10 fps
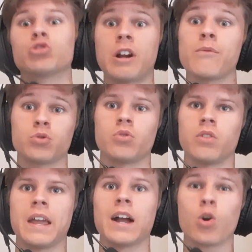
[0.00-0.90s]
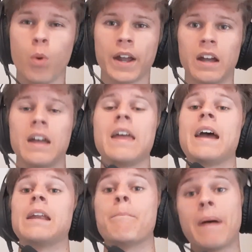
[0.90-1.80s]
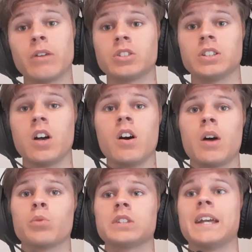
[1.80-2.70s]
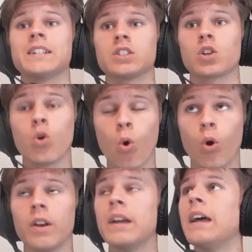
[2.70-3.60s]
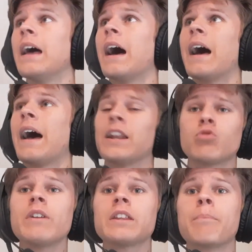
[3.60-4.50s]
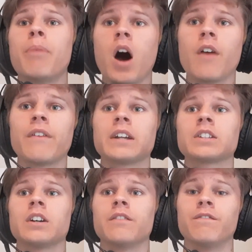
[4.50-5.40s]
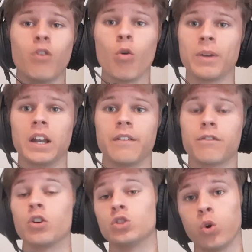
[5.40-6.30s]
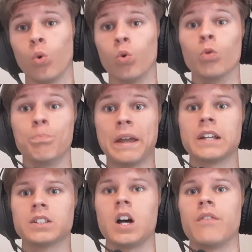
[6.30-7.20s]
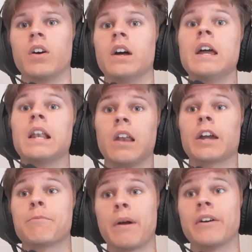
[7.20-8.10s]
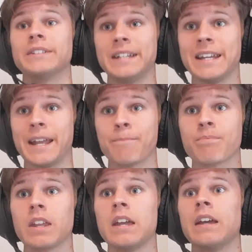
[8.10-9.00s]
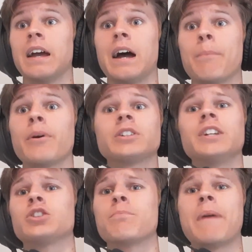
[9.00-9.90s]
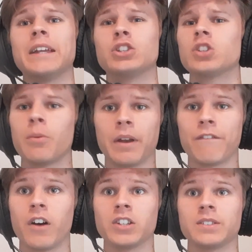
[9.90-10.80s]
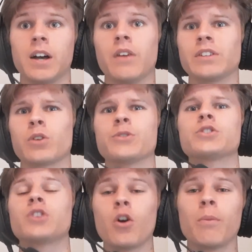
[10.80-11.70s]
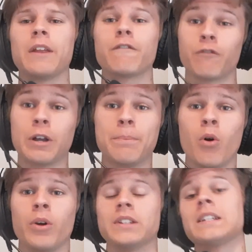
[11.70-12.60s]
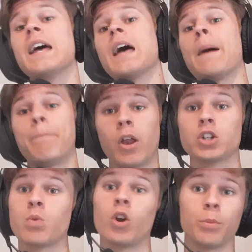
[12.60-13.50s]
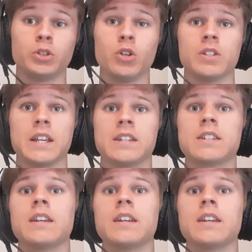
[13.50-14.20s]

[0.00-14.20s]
travels through the air quicker and it bounces higher once it hits the court. And it's really the perfect formula for a tall, big server like Berrettini. Berrettini just made so many first serves and got so many free points and +1 opportunities.